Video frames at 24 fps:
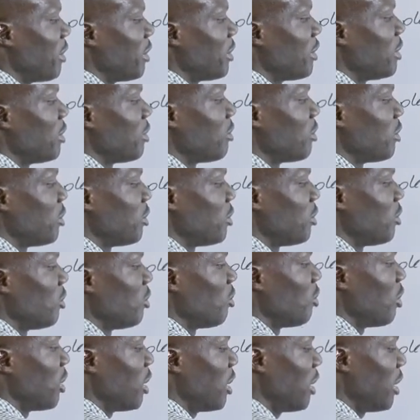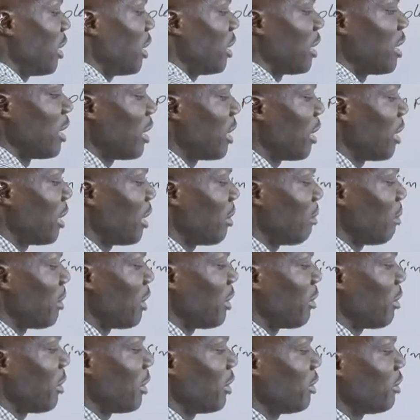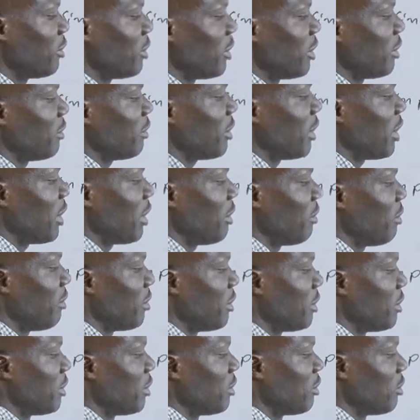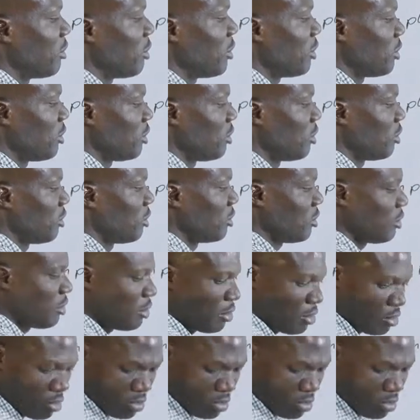is equals to 1, and by 125 is equals to